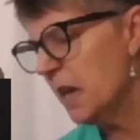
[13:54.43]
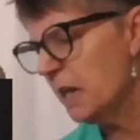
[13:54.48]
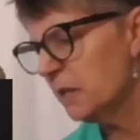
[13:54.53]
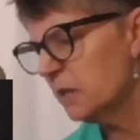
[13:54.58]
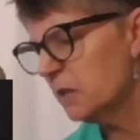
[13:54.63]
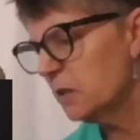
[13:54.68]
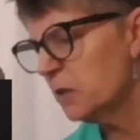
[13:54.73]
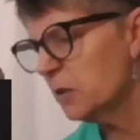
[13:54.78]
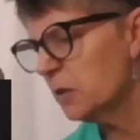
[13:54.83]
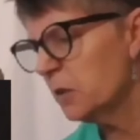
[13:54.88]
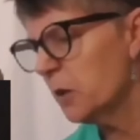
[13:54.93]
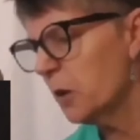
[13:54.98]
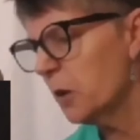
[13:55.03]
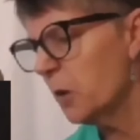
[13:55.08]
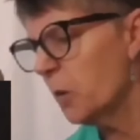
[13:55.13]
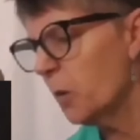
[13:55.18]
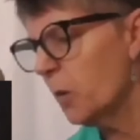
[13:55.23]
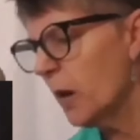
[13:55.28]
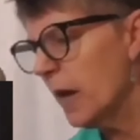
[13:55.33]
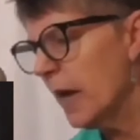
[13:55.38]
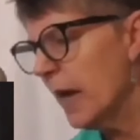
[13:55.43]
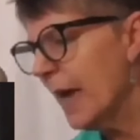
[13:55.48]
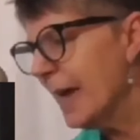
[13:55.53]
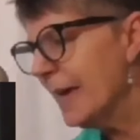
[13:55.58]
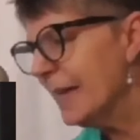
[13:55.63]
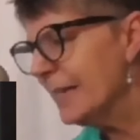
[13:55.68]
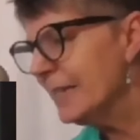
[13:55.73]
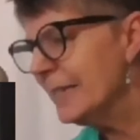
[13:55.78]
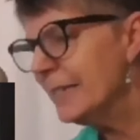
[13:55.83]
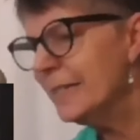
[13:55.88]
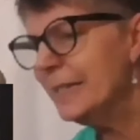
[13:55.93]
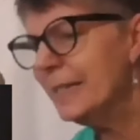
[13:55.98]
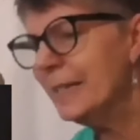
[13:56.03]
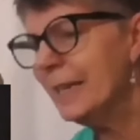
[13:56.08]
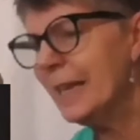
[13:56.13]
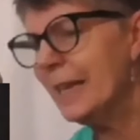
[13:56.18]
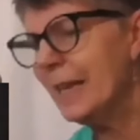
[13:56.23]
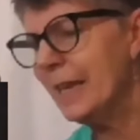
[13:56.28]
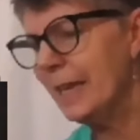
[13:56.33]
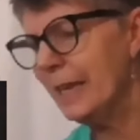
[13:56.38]
has to go
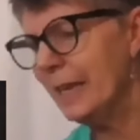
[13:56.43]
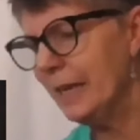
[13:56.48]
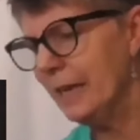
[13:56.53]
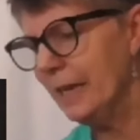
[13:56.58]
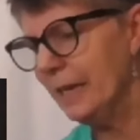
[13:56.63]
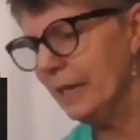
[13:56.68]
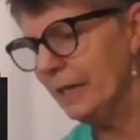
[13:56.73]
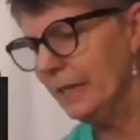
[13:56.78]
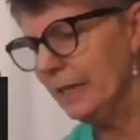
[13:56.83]
digging.